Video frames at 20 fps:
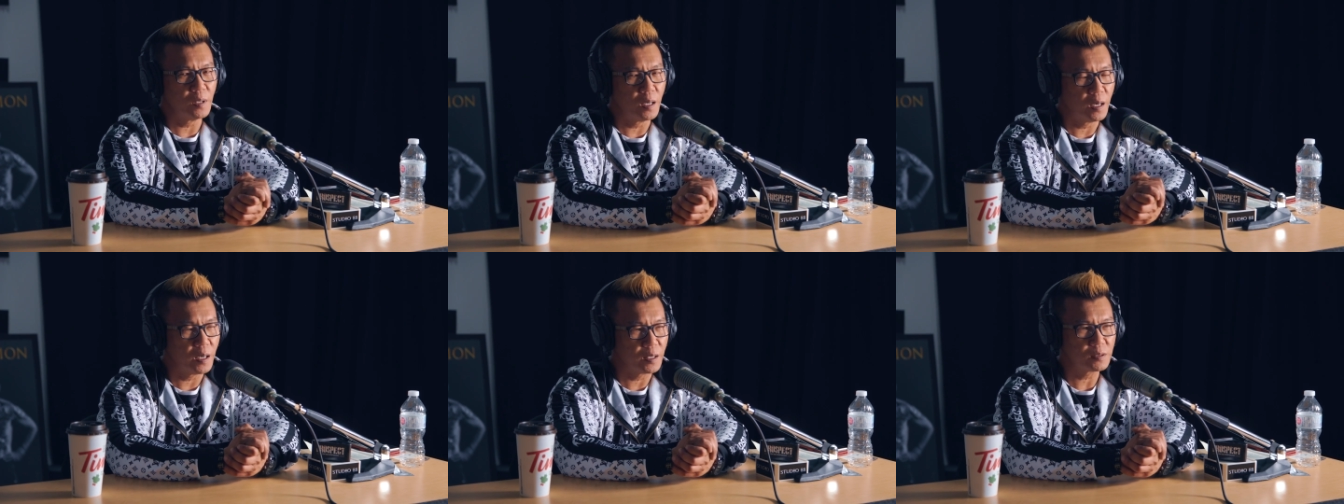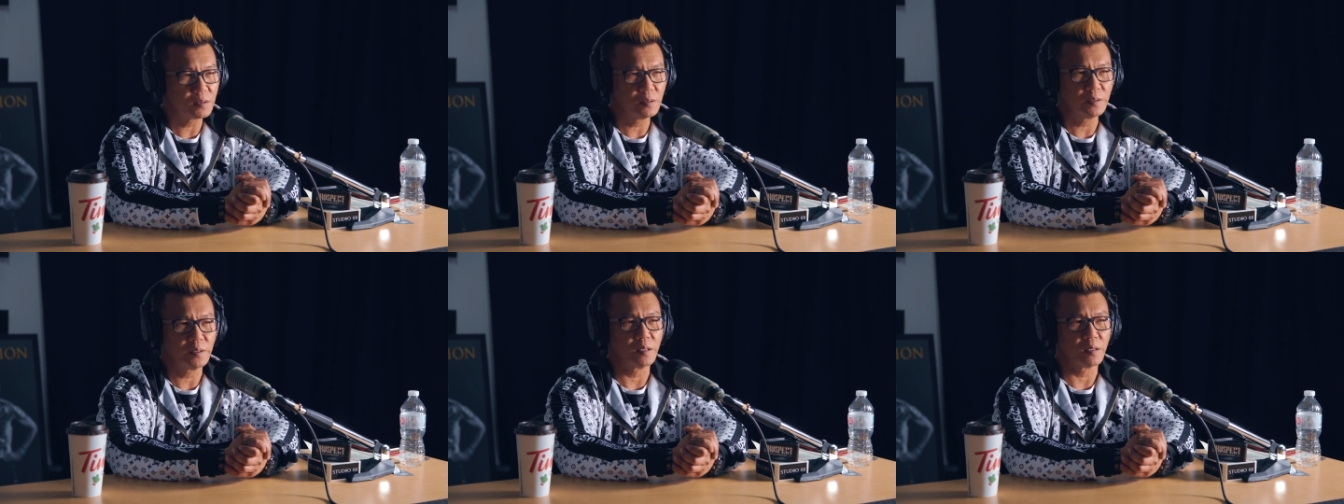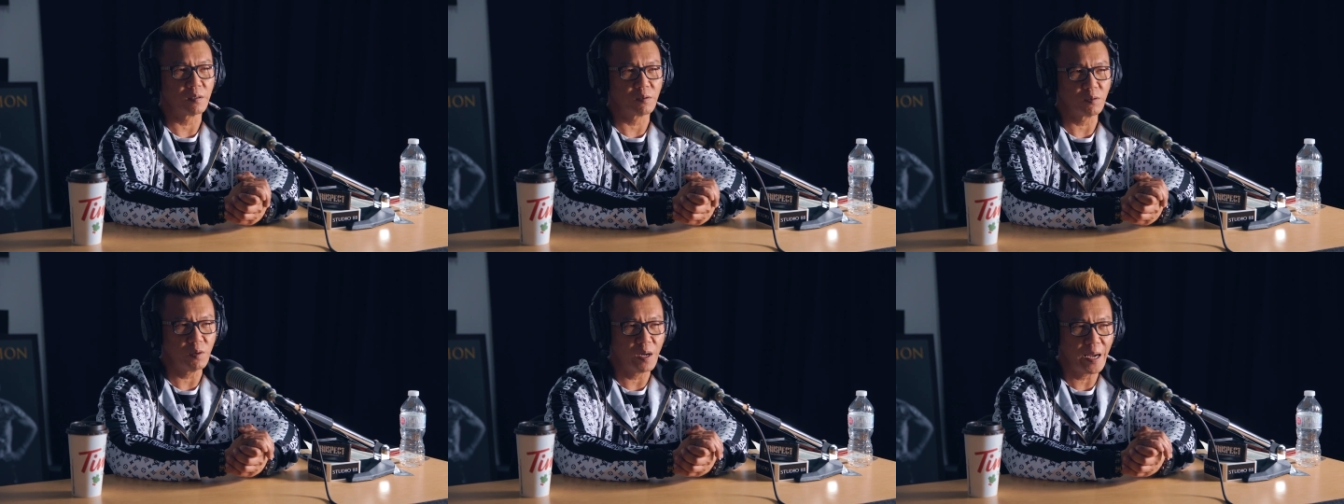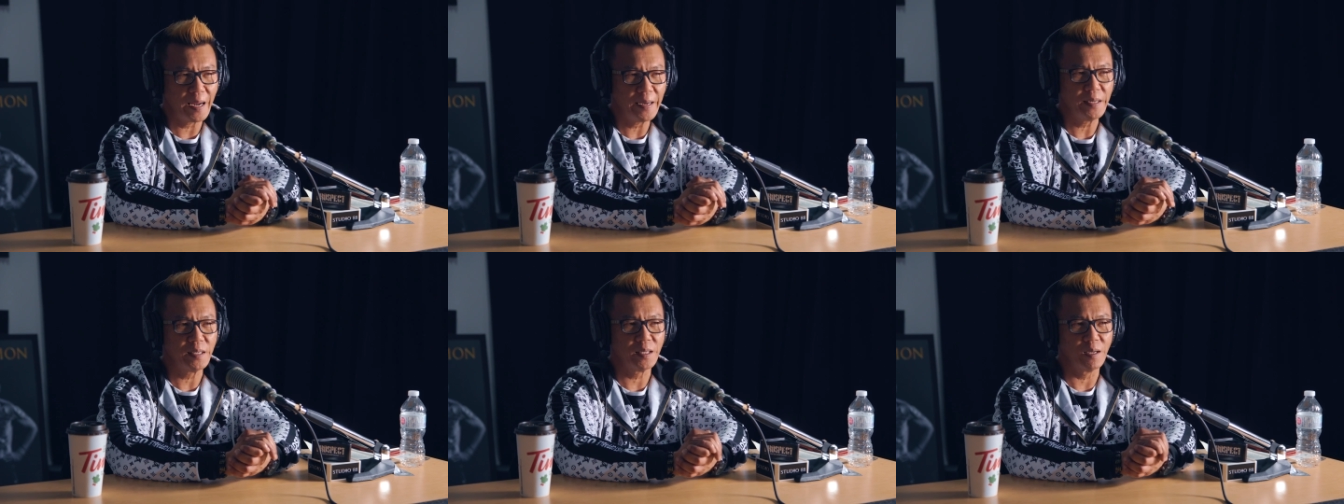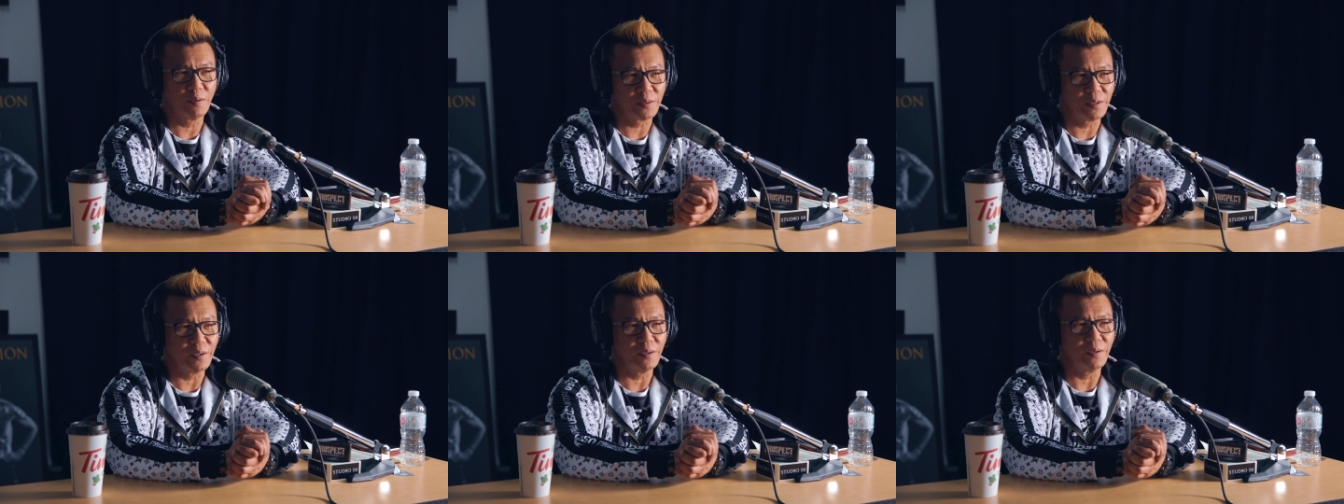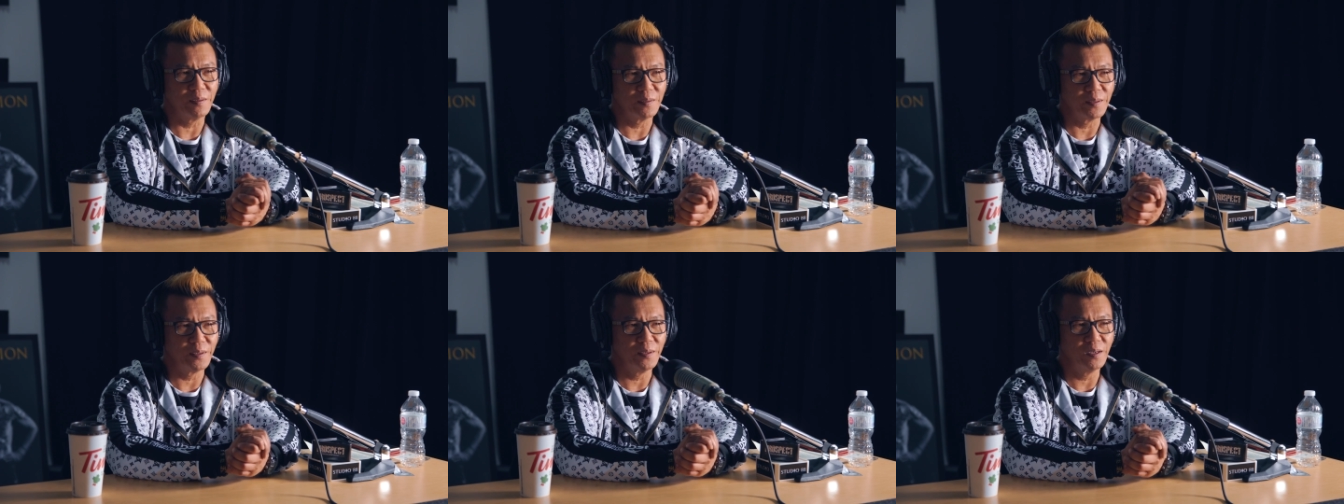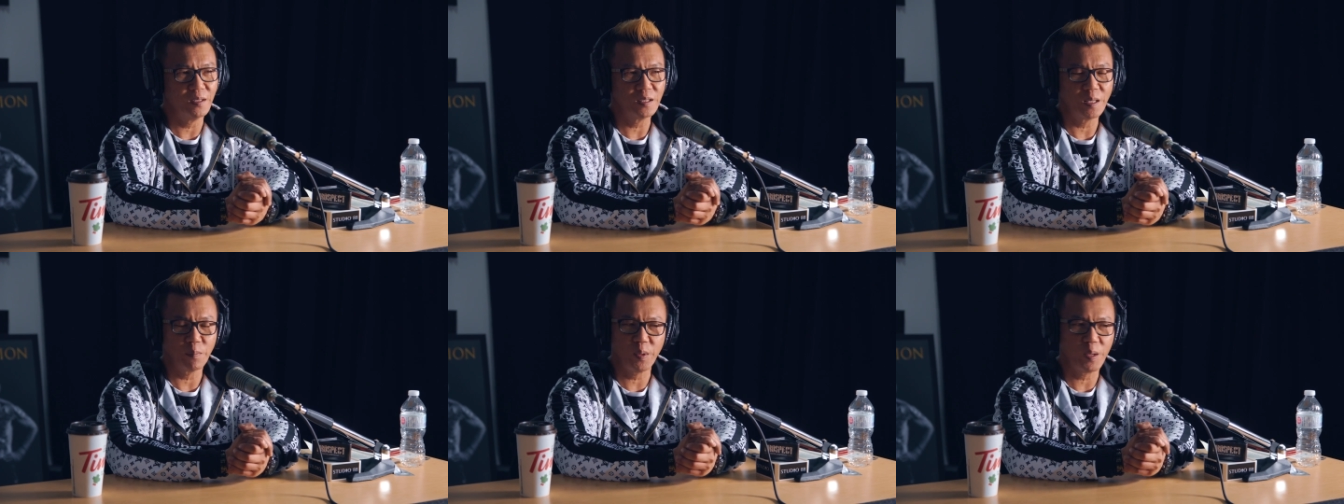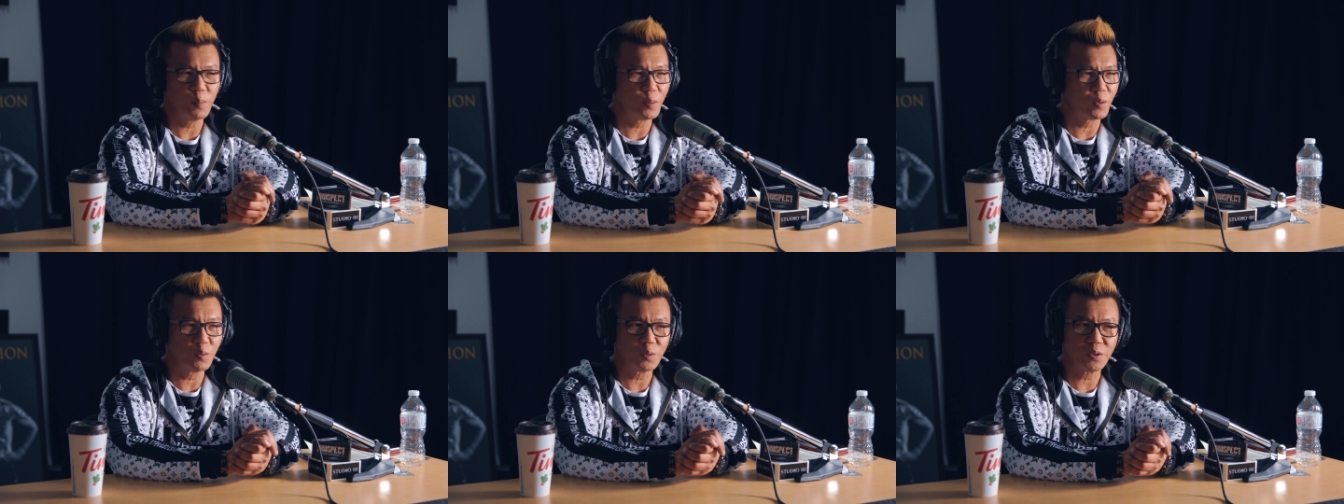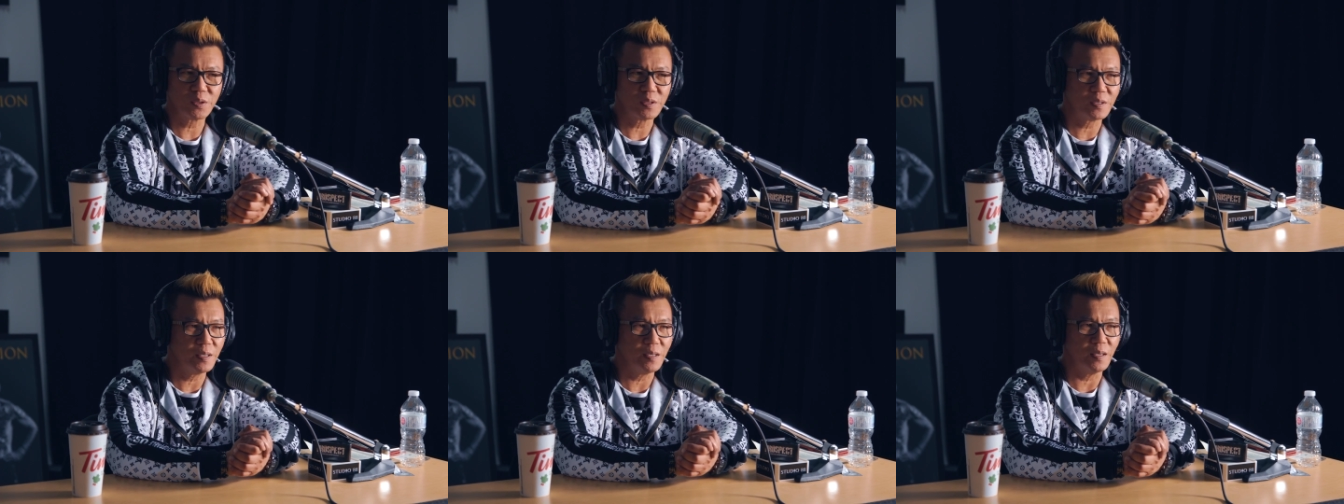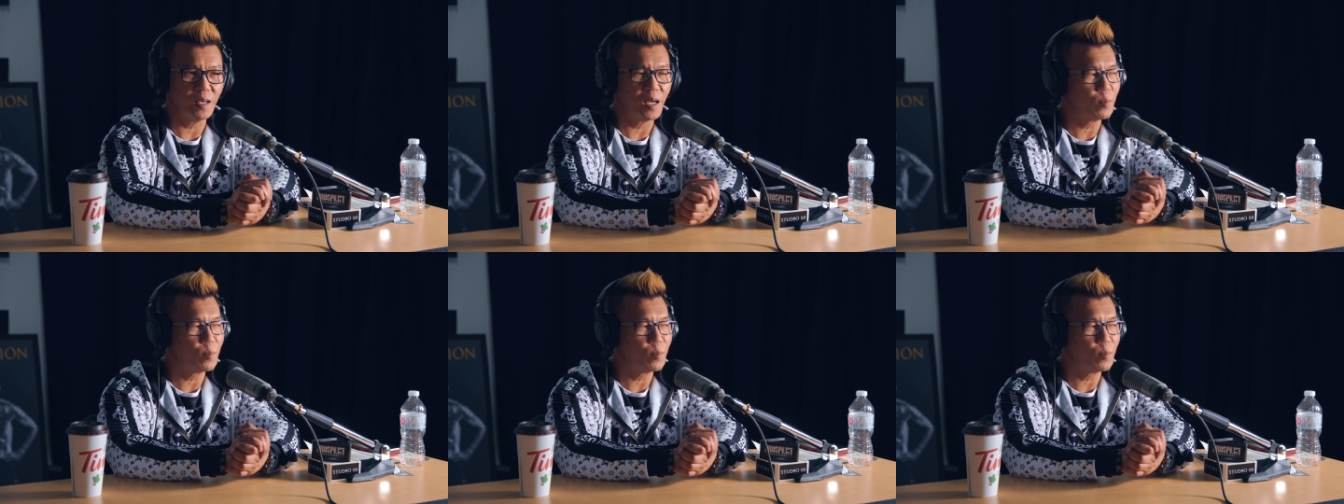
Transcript: hustling and grinding out there, that people don't see.